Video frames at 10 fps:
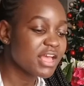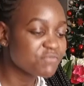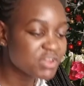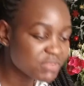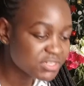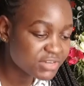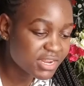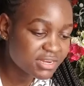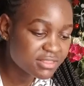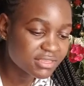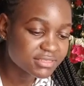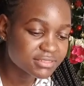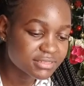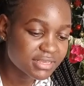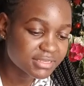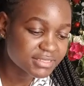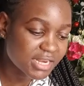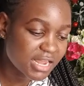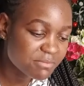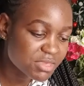I've never tried this
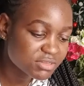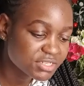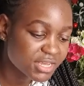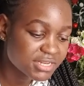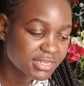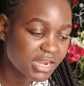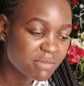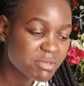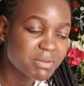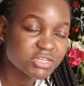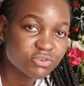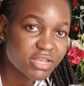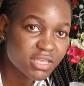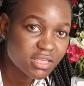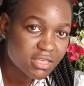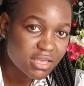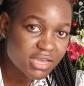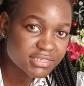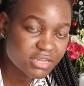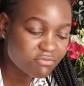salami, chicken salami, but today I
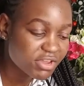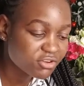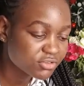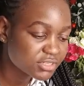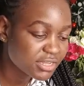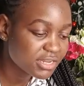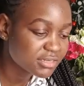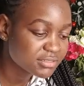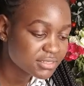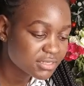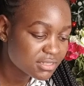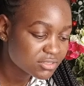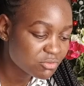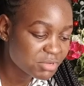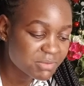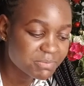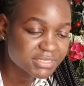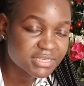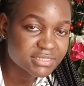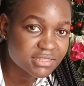said, why not? And see, so many
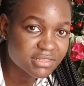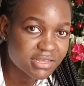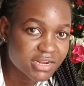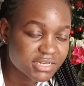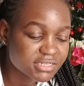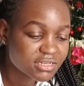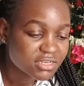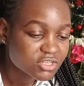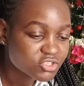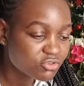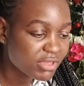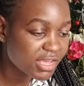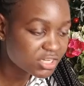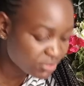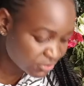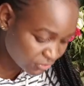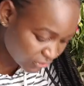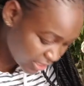pieces in there, right? So I can't wait to try